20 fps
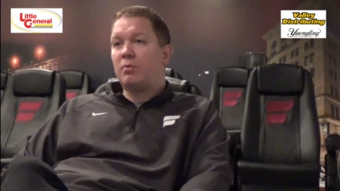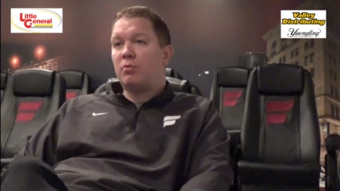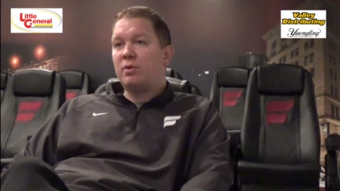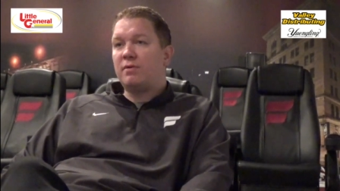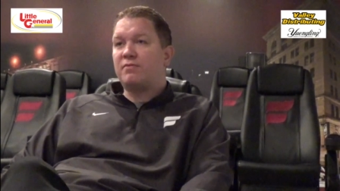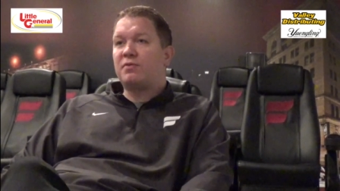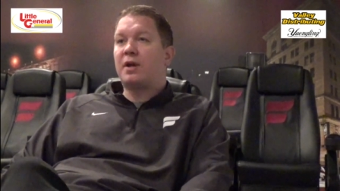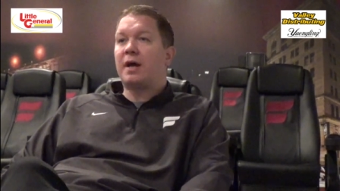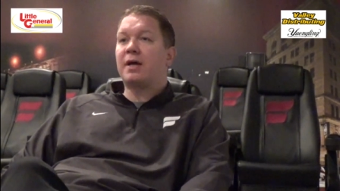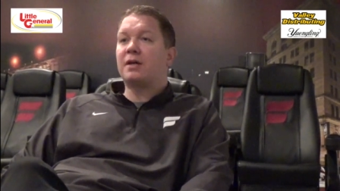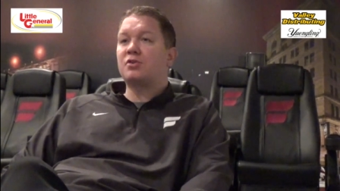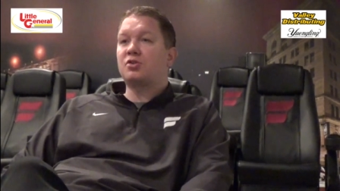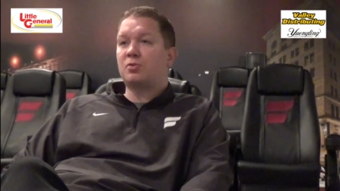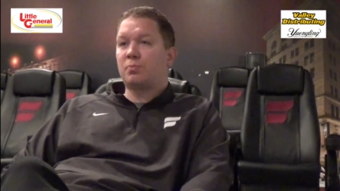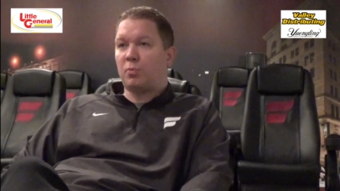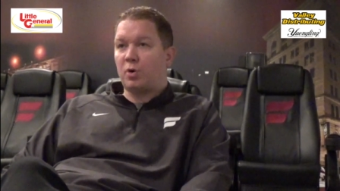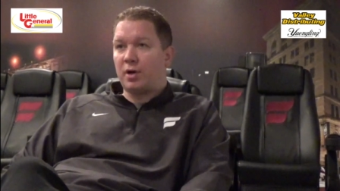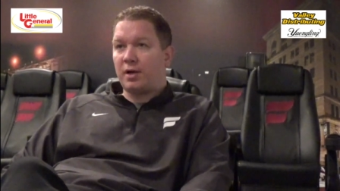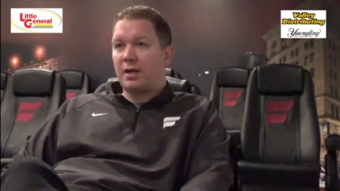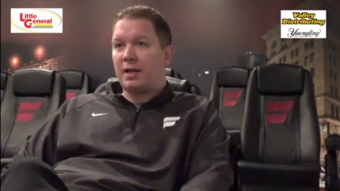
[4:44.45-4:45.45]
We've got to
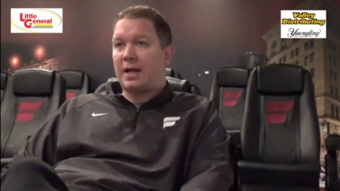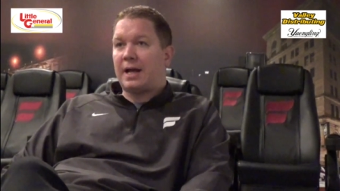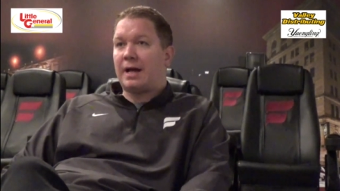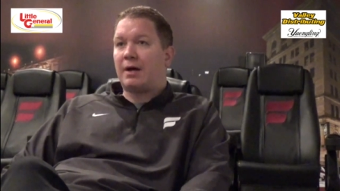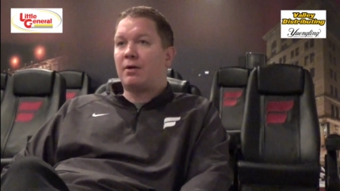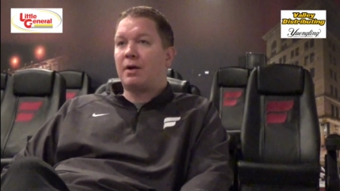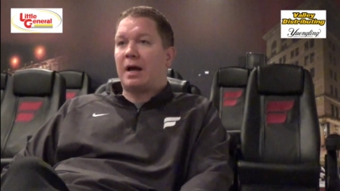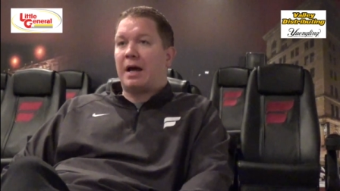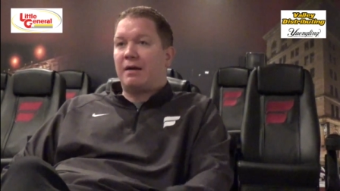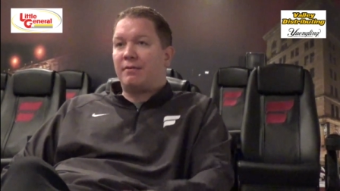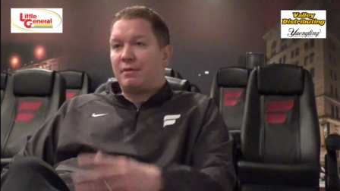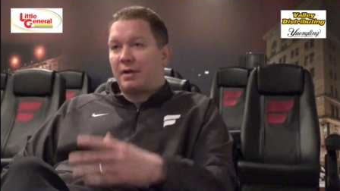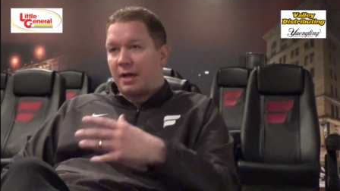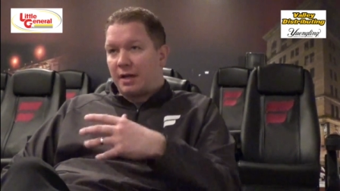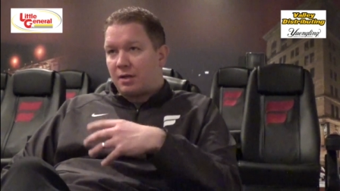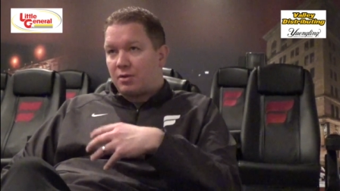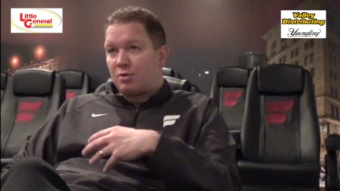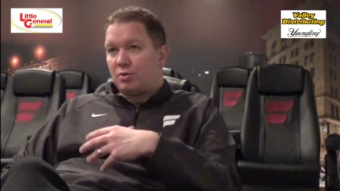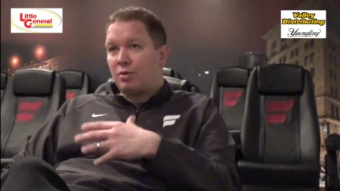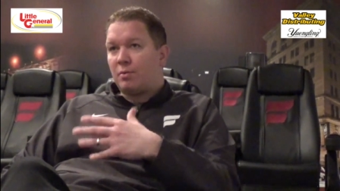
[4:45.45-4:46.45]
spread it out. I've
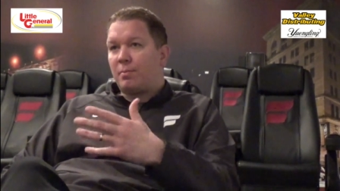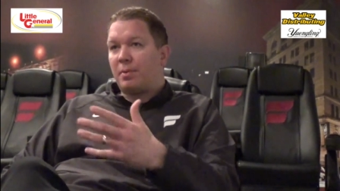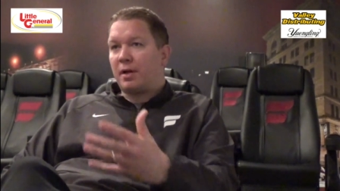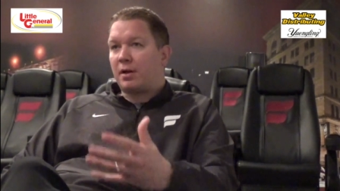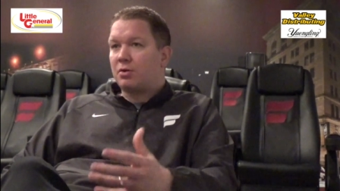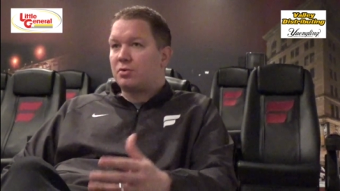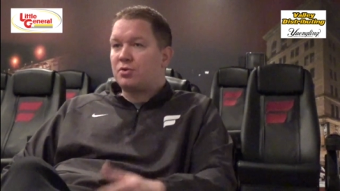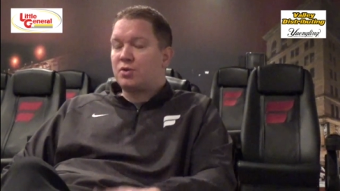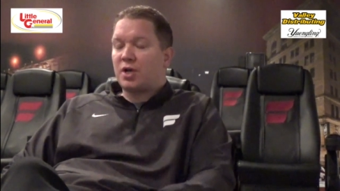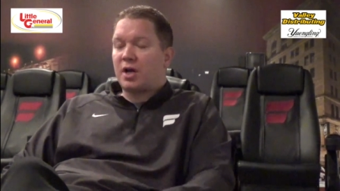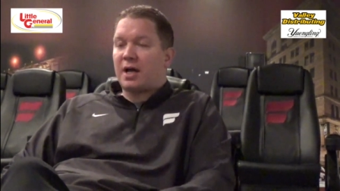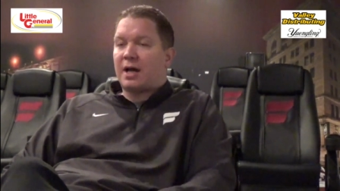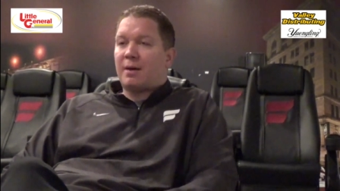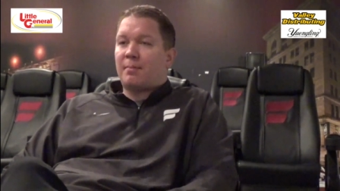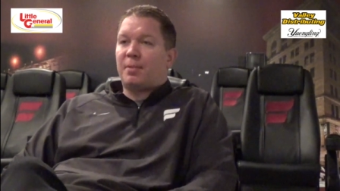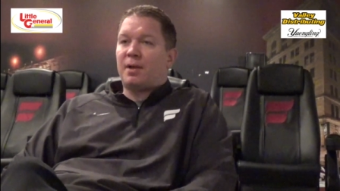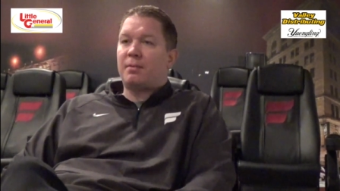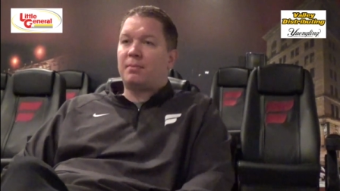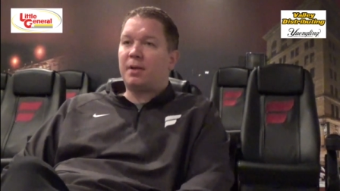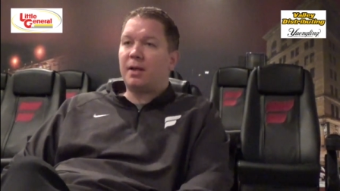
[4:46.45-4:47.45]
got to do a better
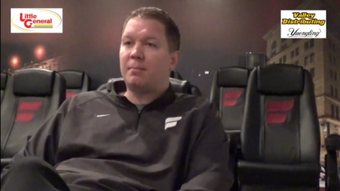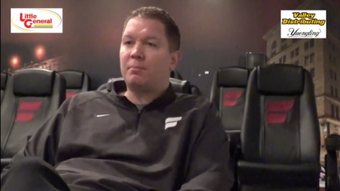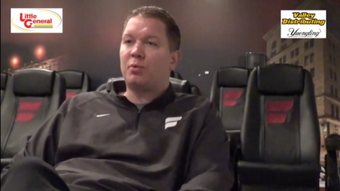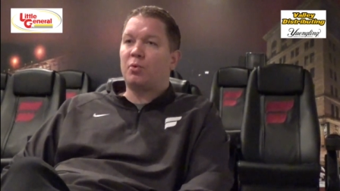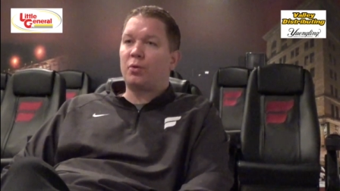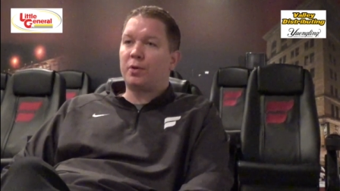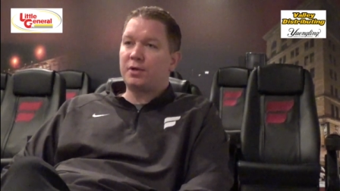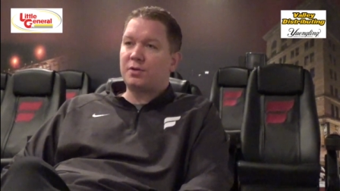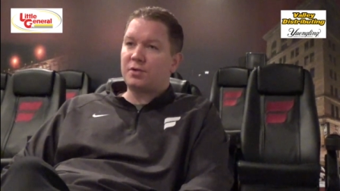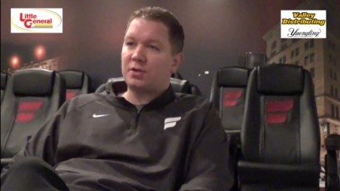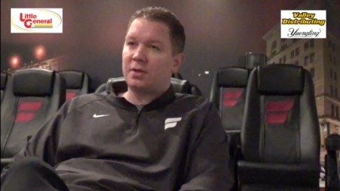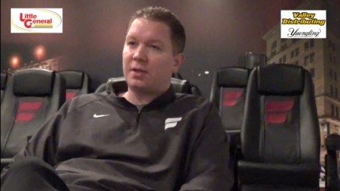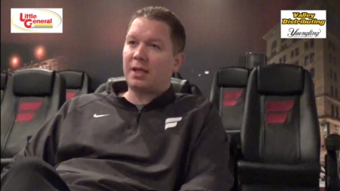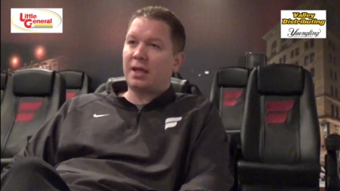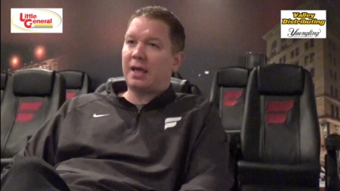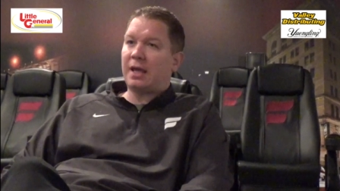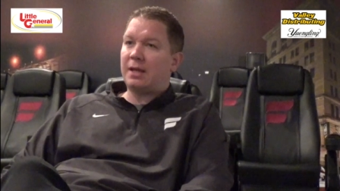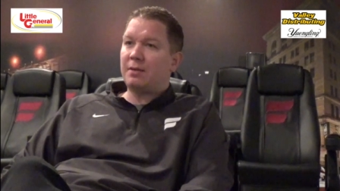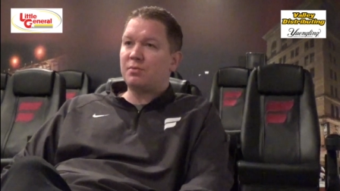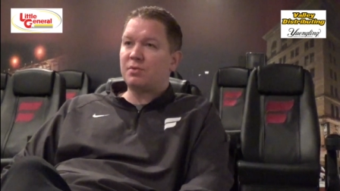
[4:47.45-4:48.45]
job at points in the
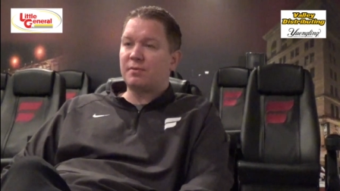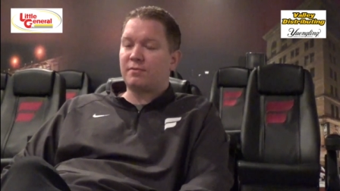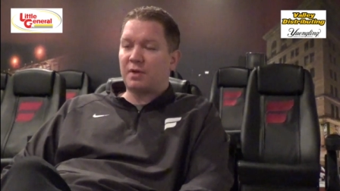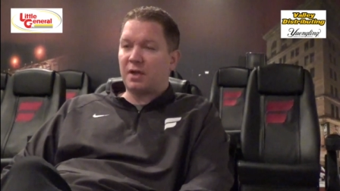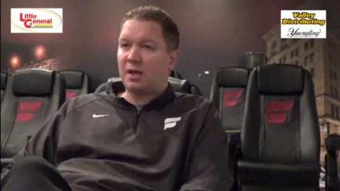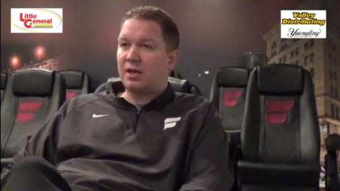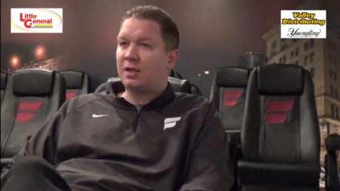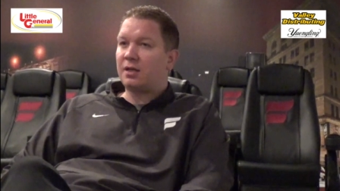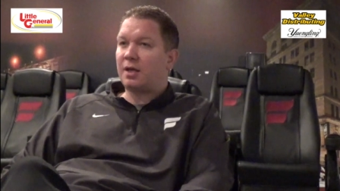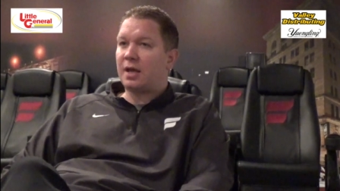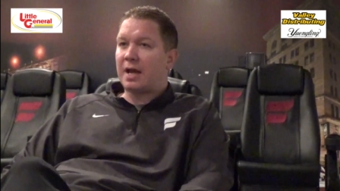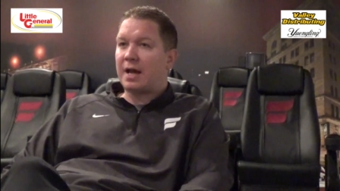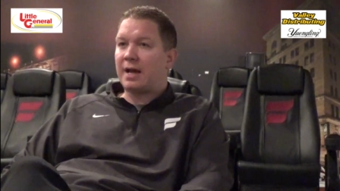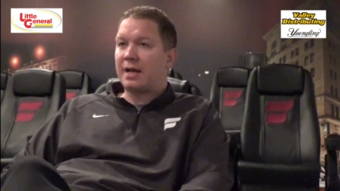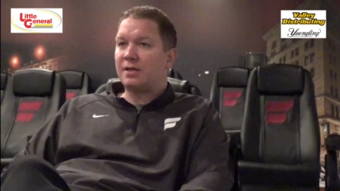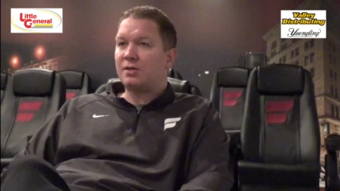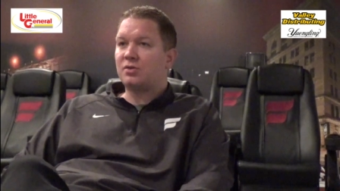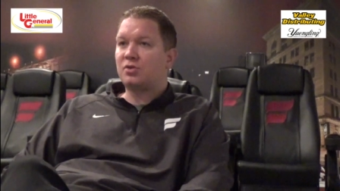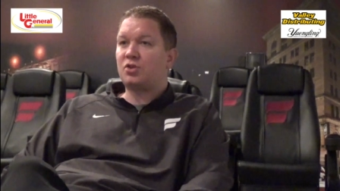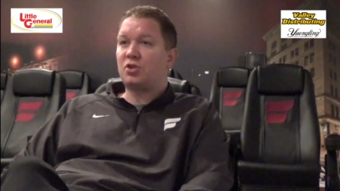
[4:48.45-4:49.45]
games of getting
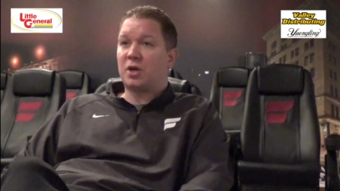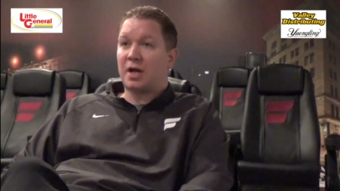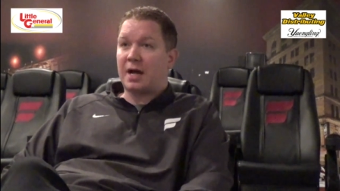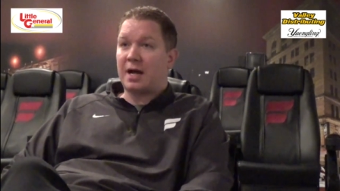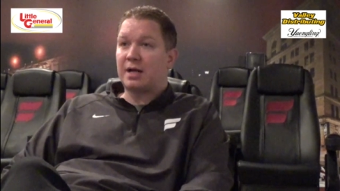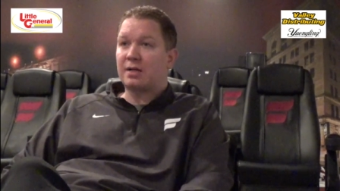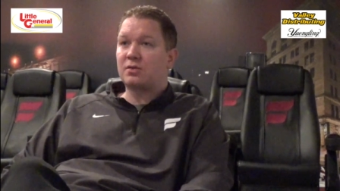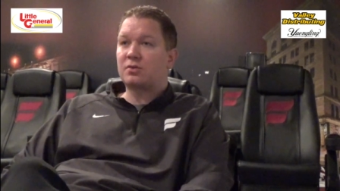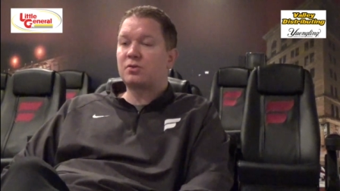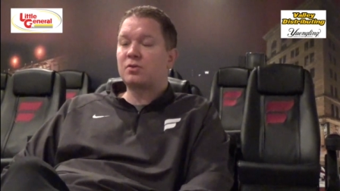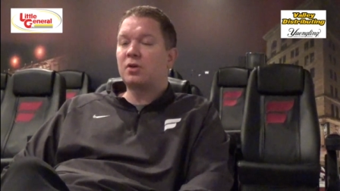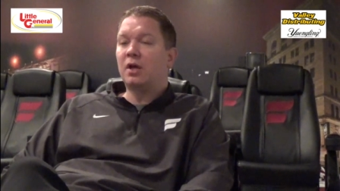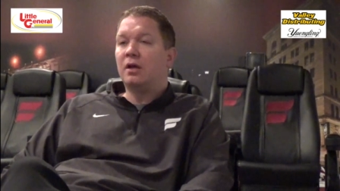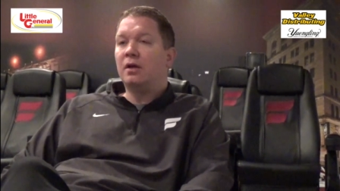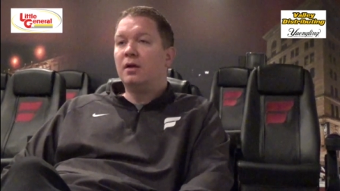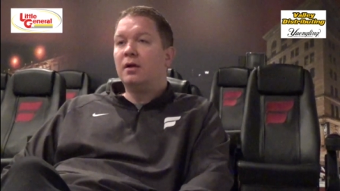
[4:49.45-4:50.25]
guys shots.